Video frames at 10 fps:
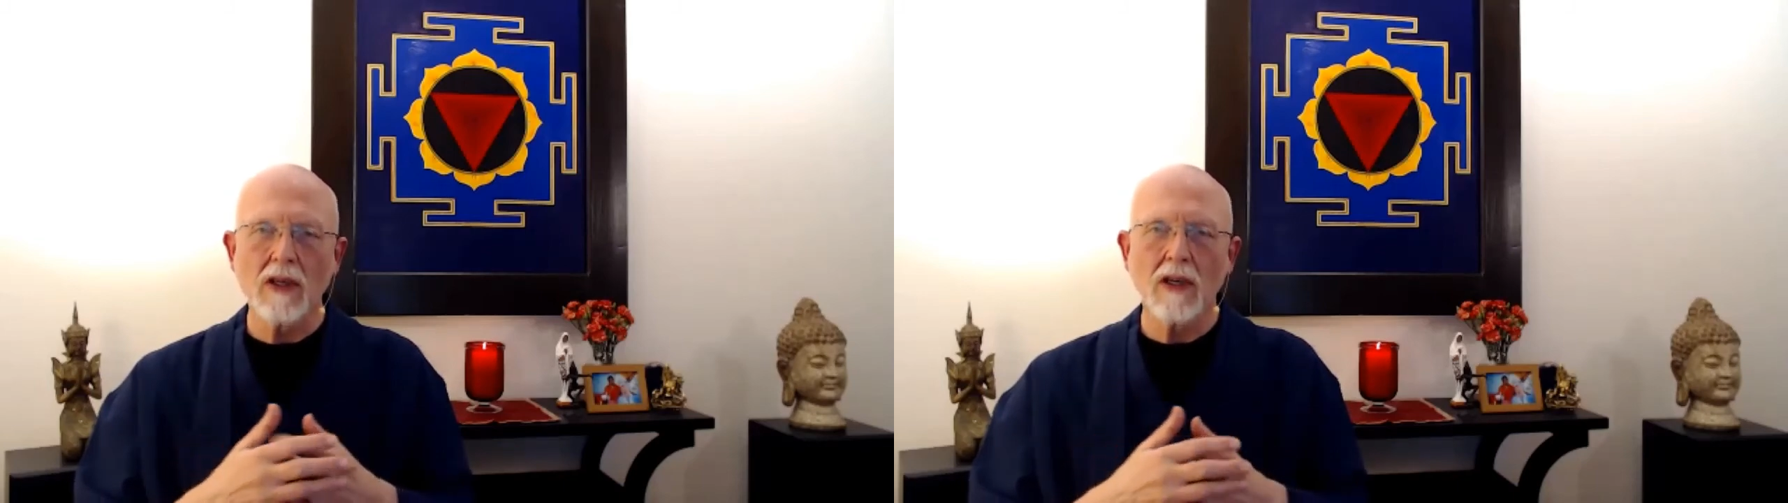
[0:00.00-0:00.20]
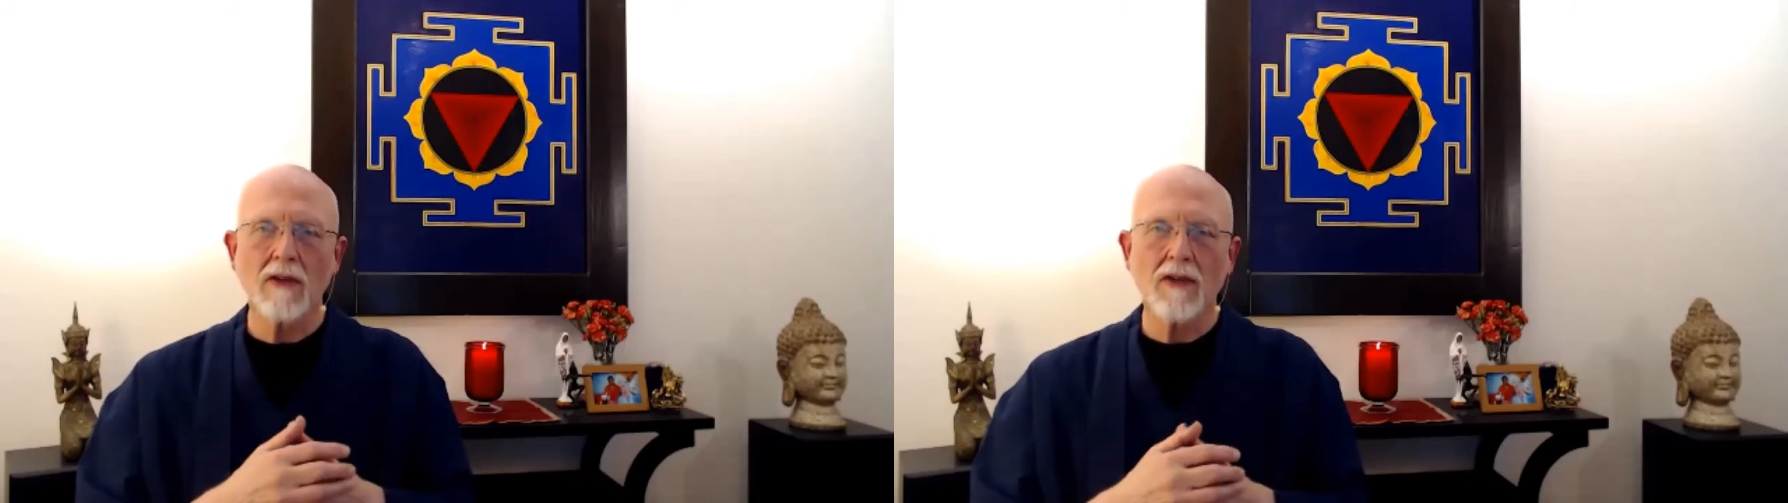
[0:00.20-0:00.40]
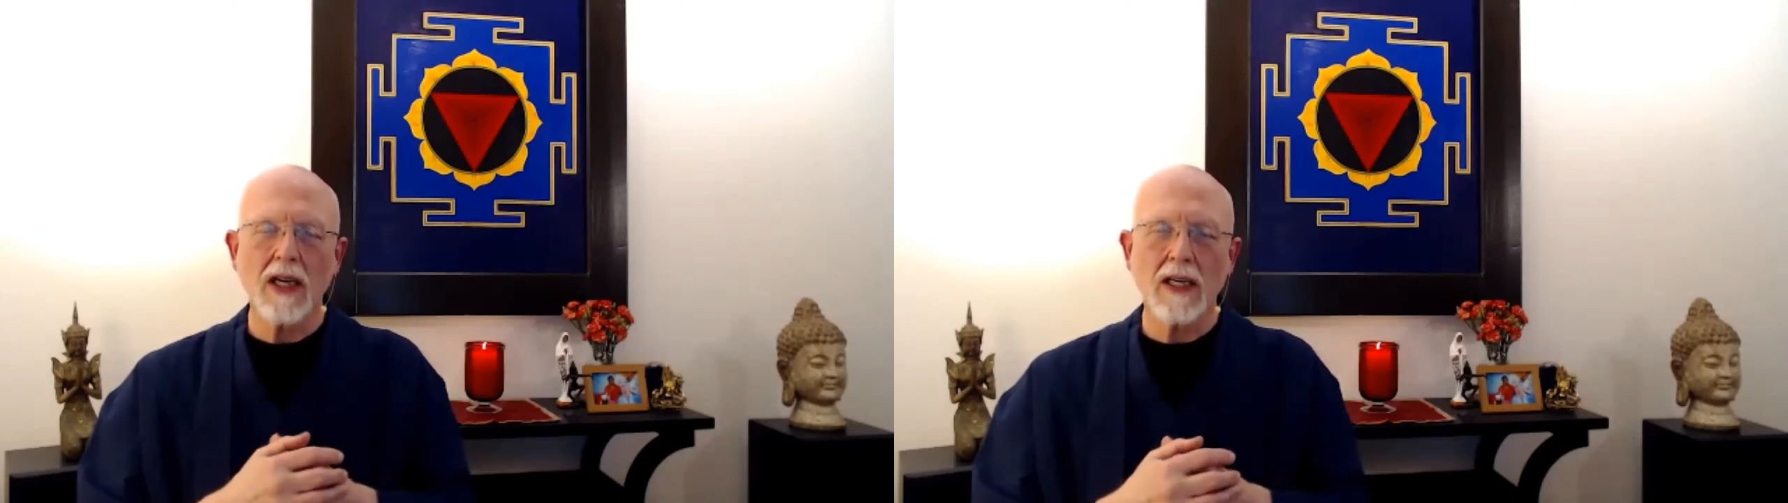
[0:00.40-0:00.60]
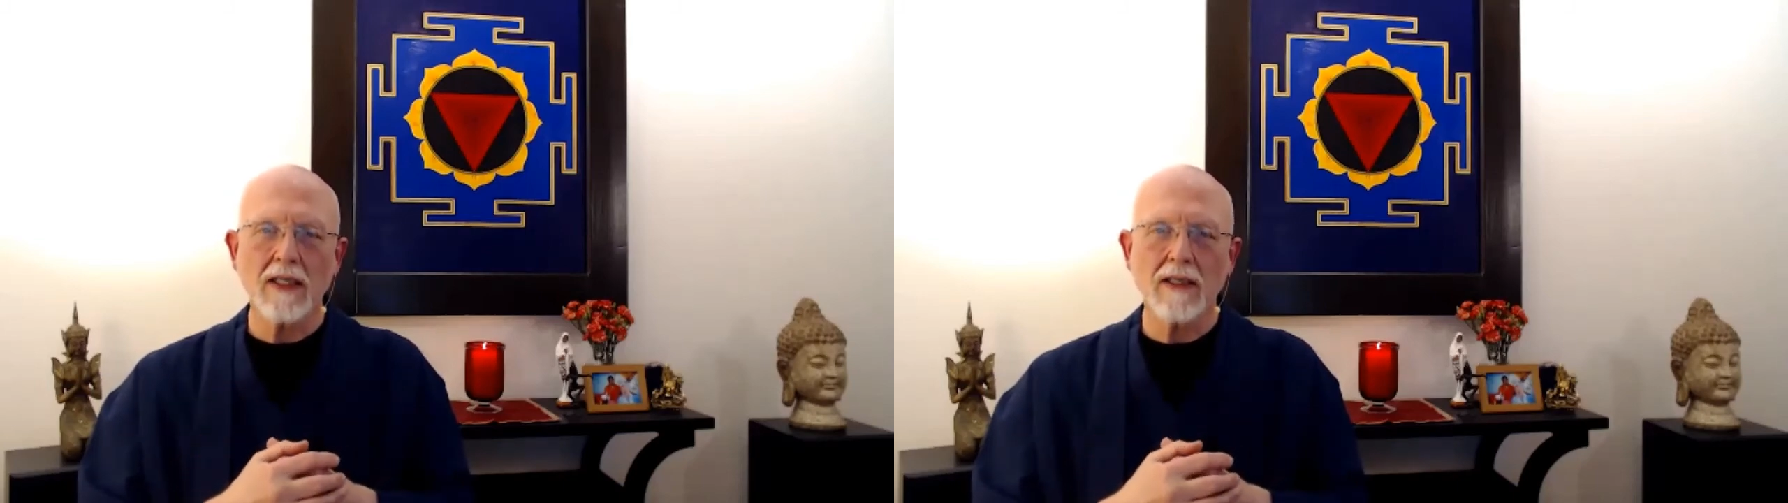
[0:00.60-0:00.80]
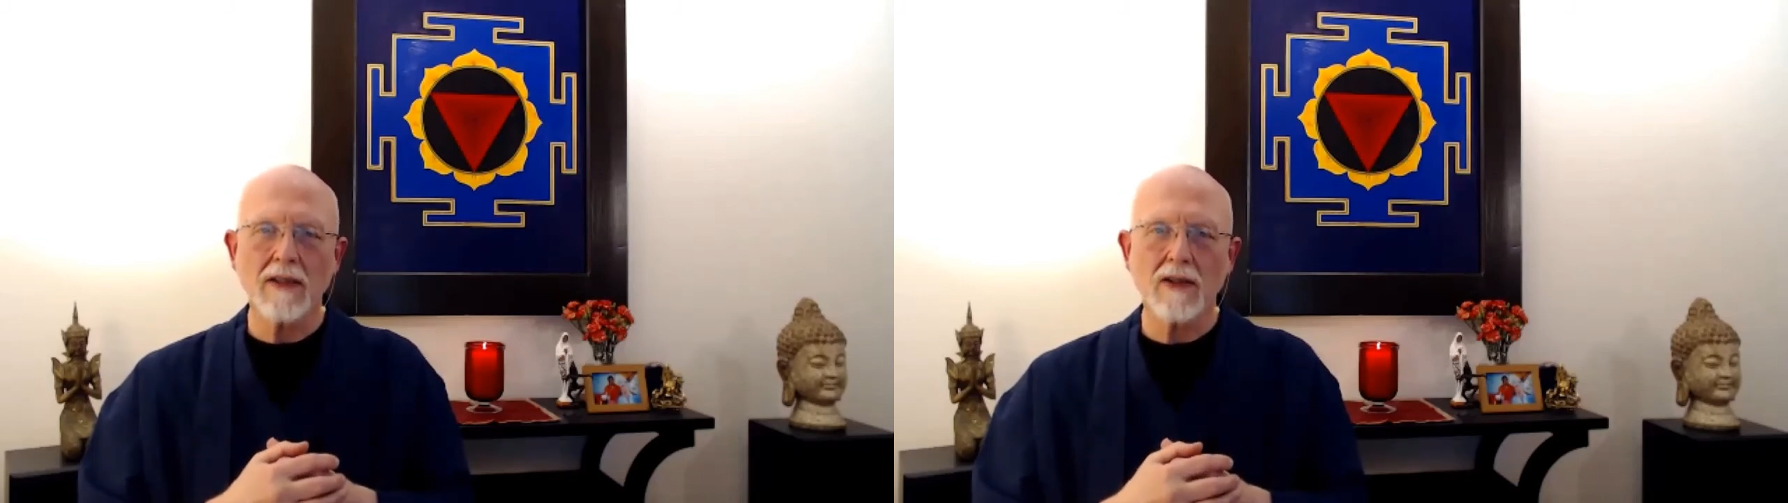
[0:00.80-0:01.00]
of
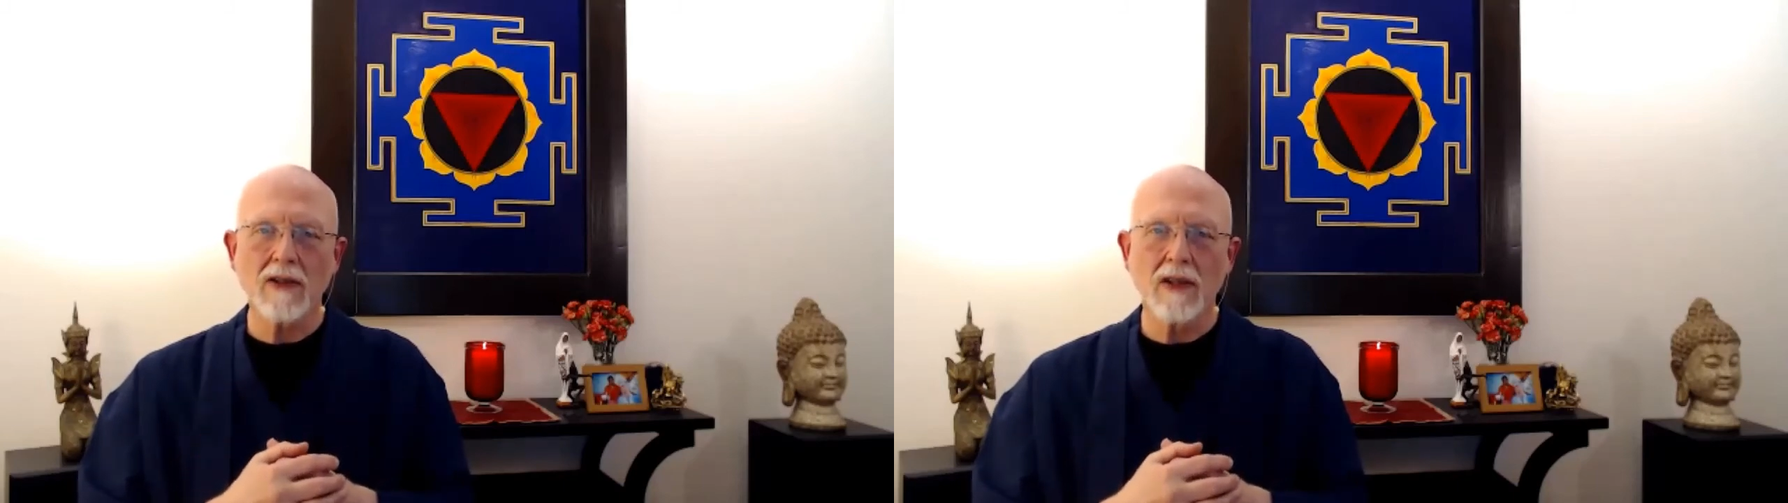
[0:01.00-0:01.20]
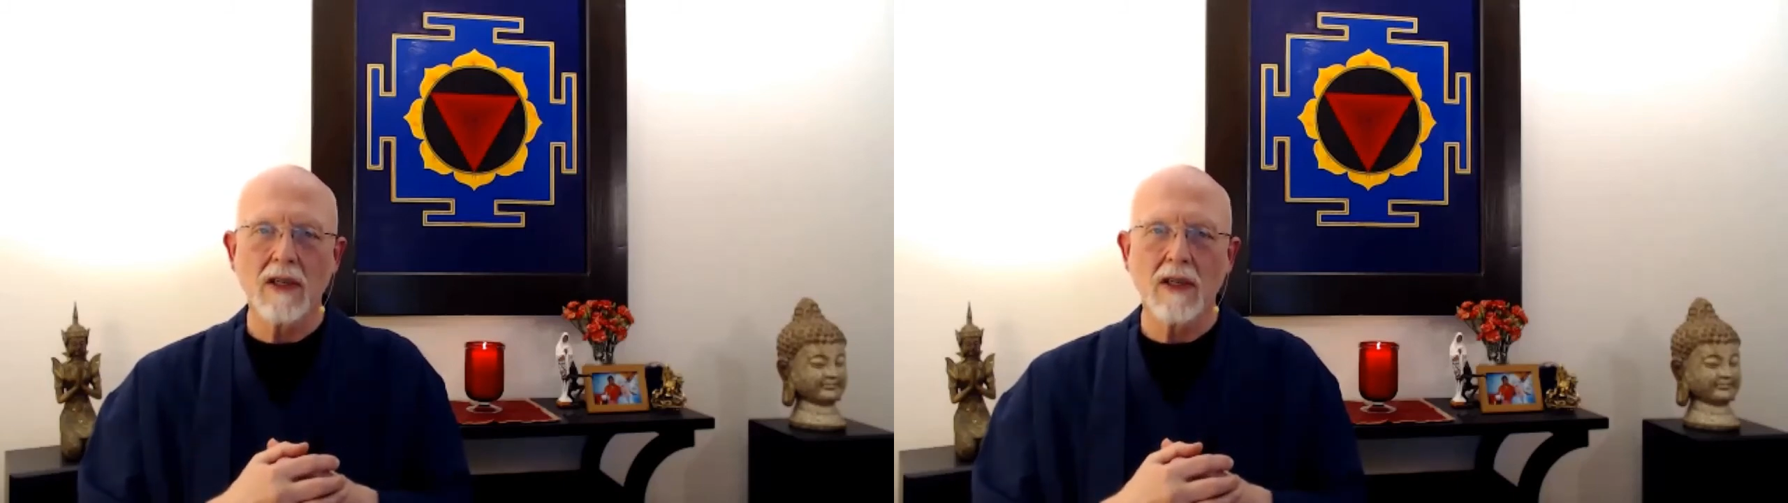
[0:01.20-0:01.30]
consciousness.